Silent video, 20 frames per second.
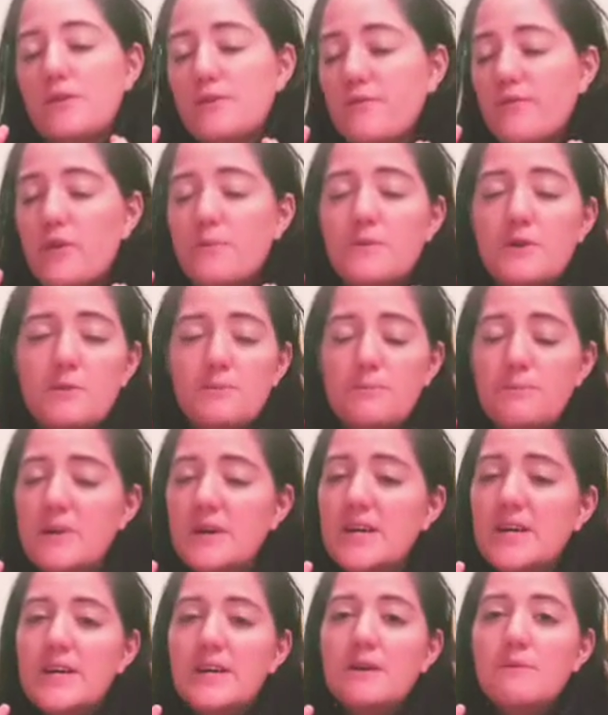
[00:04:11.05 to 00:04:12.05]
from your
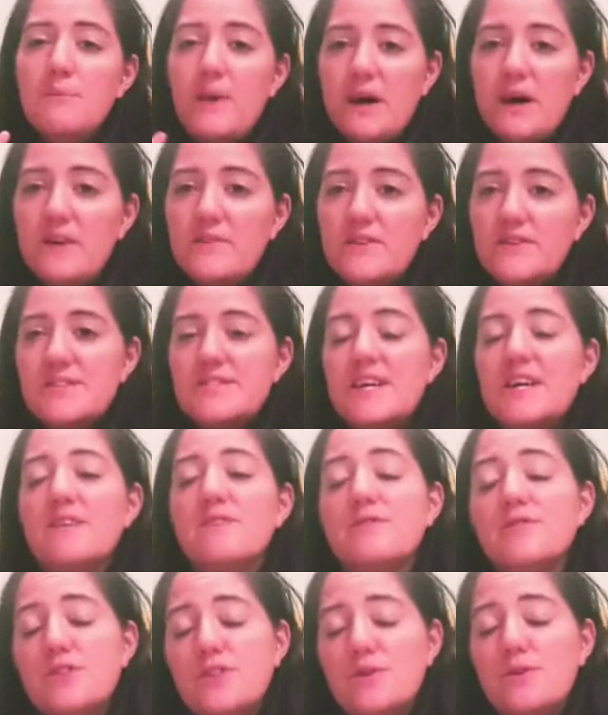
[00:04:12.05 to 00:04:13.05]
pelvis
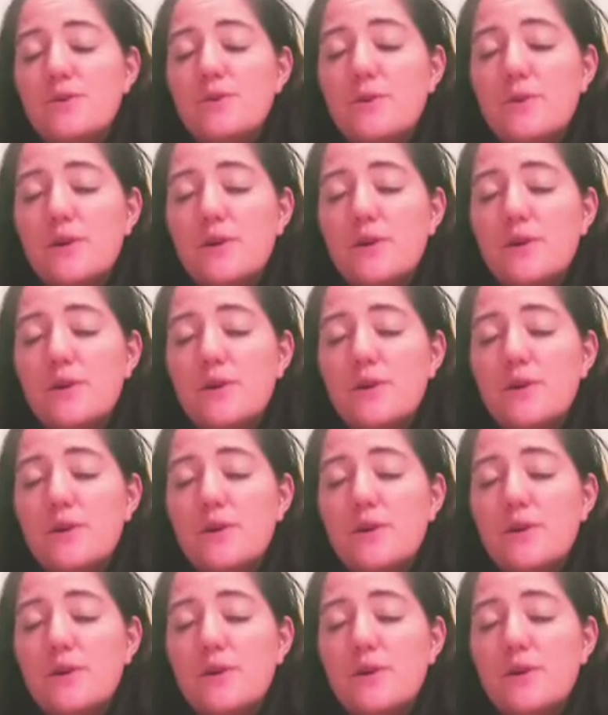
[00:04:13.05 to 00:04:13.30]
down to